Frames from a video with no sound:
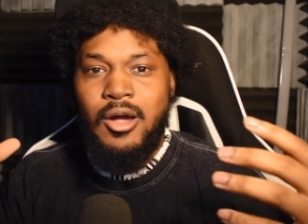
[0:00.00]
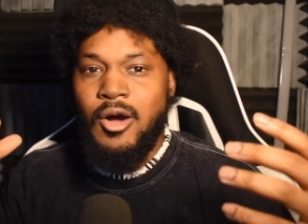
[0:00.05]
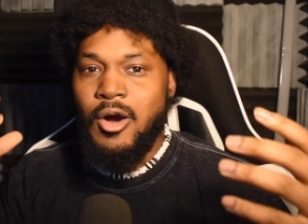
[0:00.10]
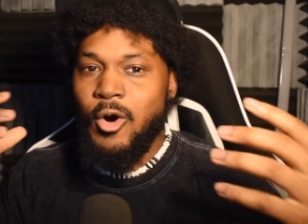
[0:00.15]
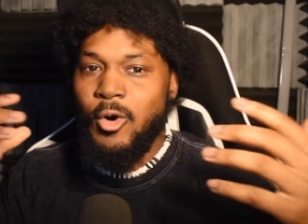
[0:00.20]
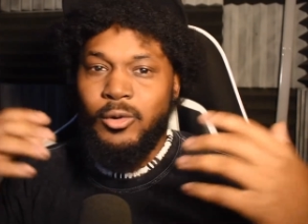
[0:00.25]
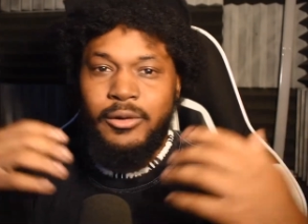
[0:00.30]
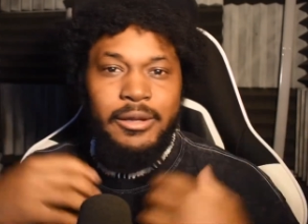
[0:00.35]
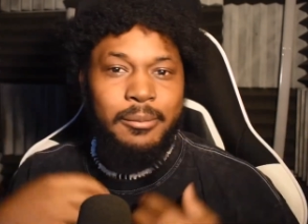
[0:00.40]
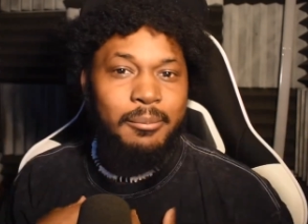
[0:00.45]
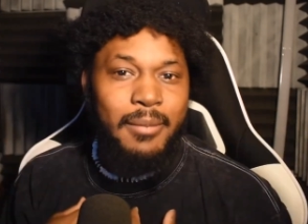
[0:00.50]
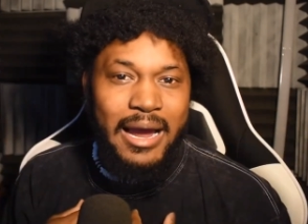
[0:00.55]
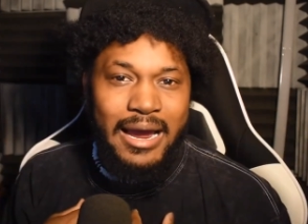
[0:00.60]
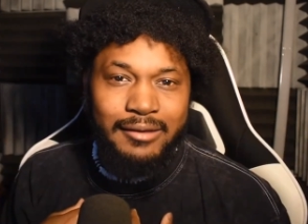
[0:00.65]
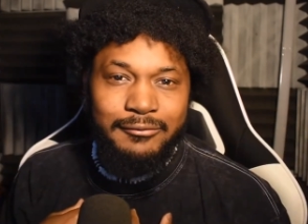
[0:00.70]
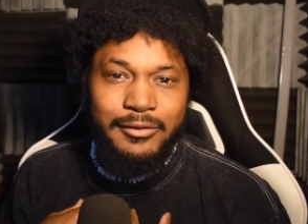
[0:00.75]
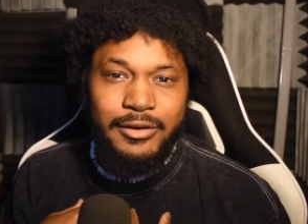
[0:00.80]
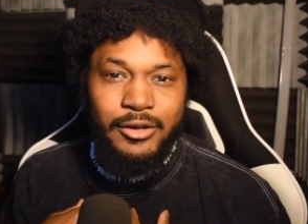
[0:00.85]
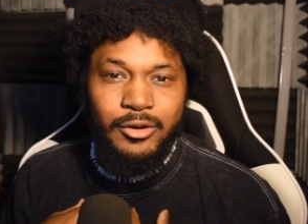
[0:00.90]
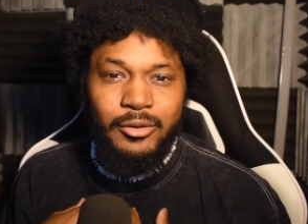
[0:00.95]
Only my
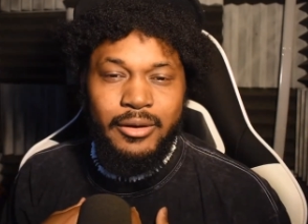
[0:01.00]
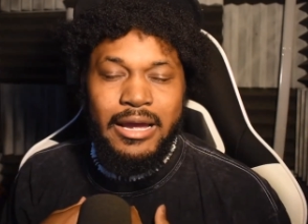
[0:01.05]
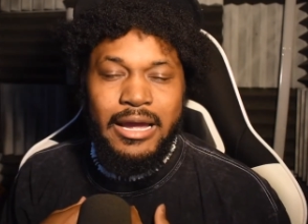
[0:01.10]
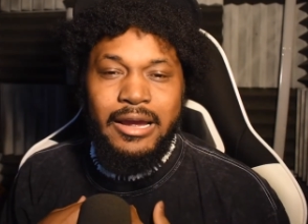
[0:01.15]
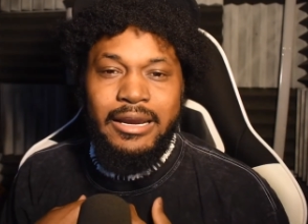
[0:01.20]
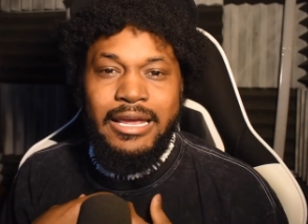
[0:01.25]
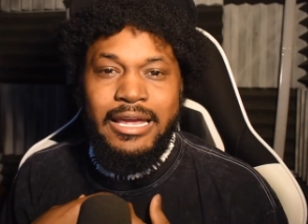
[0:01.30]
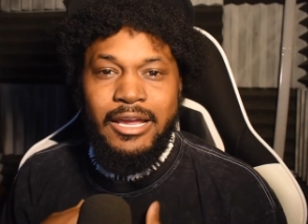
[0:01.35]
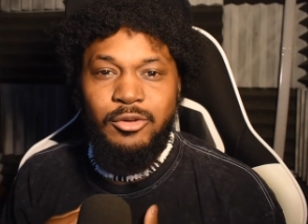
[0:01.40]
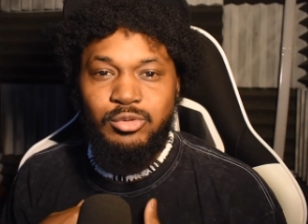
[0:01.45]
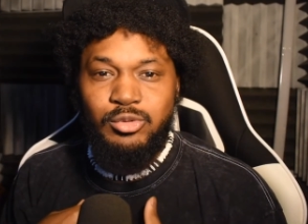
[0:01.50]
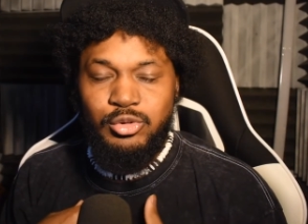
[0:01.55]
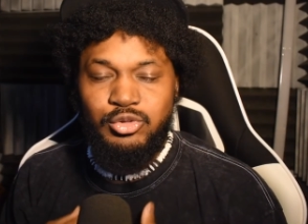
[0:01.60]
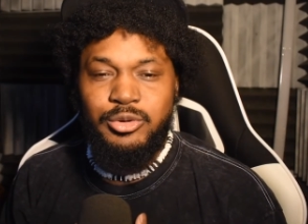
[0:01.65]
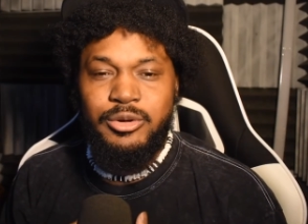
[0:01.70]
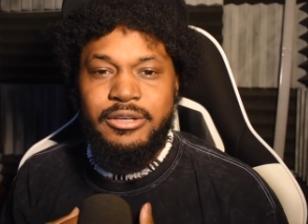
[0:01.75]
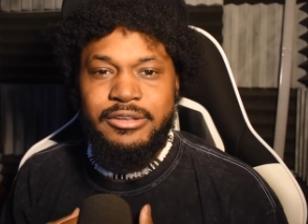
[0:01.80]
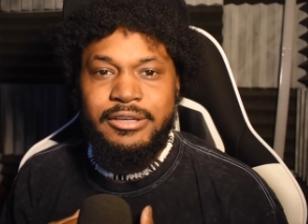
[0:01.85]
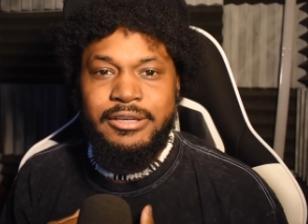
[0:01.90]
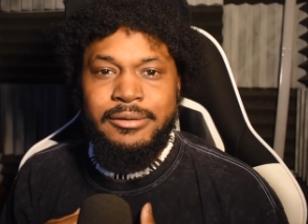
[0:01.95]
video got age restricted.